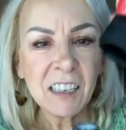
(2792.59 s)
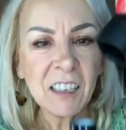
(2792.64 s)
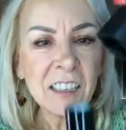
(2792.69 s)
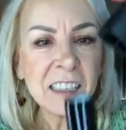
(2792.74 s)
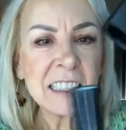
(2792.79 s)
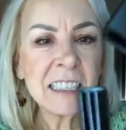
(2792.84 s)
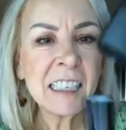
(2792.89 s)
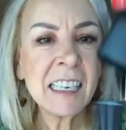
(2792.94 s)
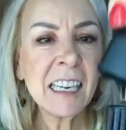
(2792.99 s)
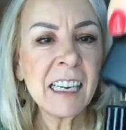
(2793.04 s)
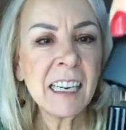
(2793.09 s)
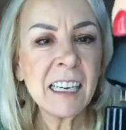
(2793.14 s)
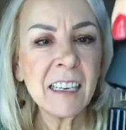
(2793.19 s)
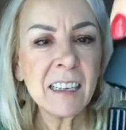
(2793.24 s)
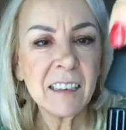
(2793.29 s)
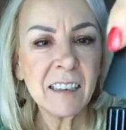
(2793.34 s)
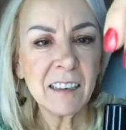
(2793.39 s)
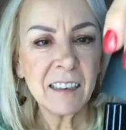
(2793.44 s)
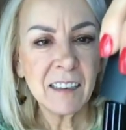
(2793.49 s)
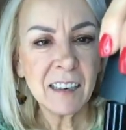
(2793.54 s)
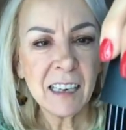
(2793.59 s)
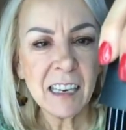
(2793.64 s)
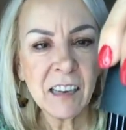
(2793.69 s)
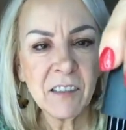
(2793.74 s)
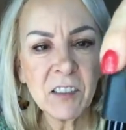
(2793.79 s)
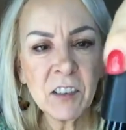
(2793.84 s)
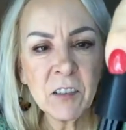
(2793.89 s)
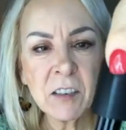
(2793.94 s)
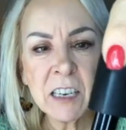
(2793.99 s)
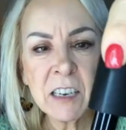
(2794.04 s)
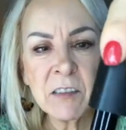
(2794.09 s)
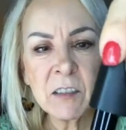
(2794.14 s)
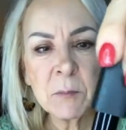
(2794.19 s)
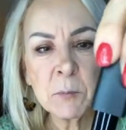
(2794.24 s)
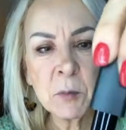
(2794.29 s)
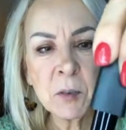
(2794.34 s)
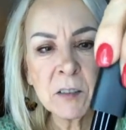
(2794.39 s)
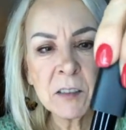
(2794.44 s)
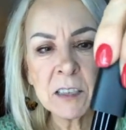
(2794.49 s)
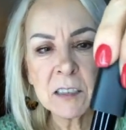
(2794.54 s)
You can see if you
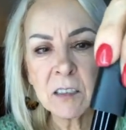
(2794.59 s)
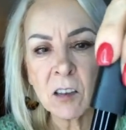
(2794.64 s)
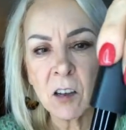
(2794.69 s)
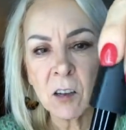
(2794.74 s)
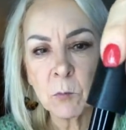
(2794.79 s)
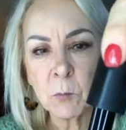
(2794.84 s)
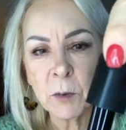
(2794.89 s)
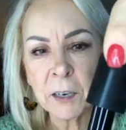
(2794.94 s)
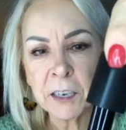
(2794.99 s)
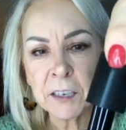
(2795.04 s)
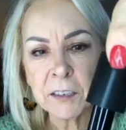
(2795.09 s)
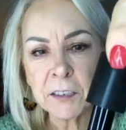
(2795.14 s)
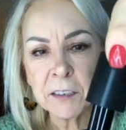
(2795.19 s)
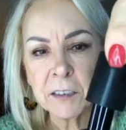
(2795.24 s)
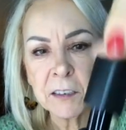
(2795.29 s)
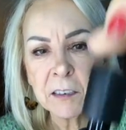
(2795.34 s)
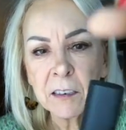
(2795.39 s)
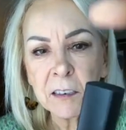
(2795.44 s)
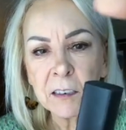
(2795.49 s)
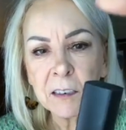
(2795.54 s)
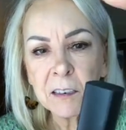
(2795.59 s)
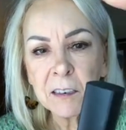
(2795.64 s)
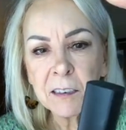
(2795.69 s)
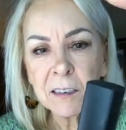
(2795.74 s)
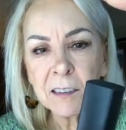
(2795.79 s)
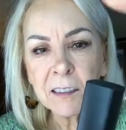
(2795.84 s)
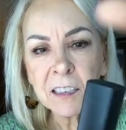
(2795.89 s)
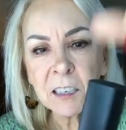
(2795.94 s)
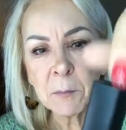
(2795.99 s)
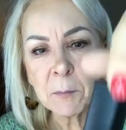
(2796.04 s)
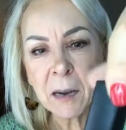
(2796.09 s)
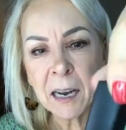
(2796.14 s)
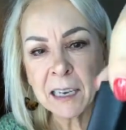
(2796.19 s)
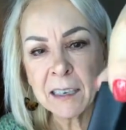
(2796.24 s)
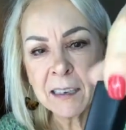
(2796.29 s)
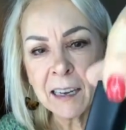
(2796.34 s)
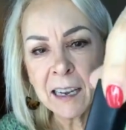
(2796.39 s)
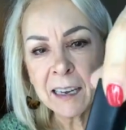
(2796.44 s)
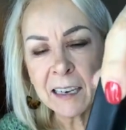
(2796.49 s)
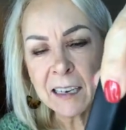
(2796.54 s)
even put this on weird, they're
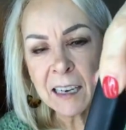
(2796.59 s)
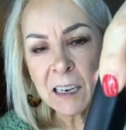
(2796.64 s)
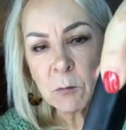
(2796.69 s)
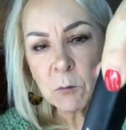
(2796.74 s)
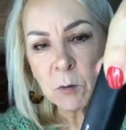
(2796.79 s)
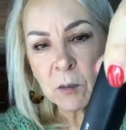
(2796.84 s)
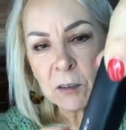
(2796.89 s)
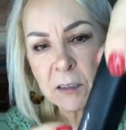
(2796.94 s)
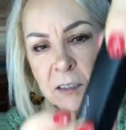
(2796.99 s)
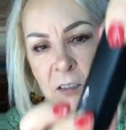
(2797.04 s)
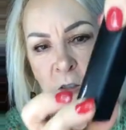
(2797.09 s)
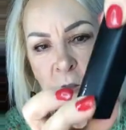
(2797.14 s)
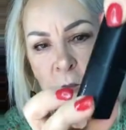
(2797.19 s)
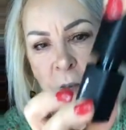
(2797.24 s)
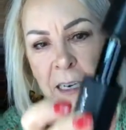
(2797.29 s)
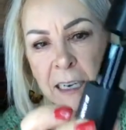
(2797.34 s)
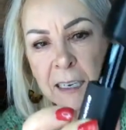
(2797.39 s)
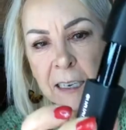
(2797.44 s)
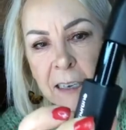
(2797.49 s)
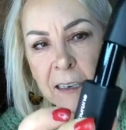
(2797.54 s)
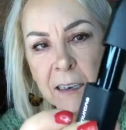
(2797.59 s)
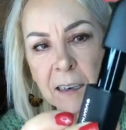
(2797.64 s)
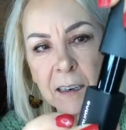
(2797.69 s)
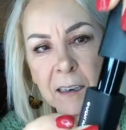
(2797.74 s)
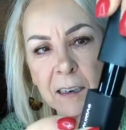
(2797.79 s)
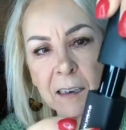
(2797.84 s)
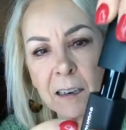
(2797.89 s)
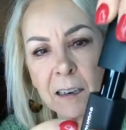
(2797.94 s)
magnetic. It will straighten.